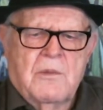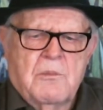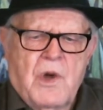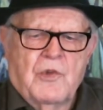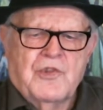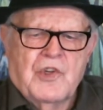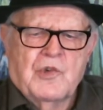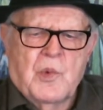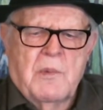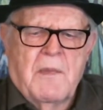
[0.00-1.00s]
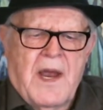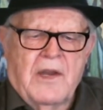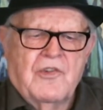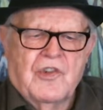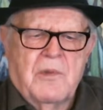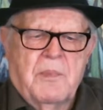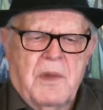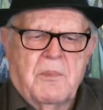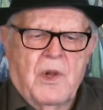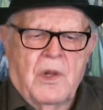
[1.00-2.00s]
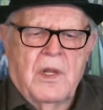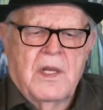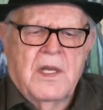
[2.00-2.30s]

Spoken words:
Moses reminds the people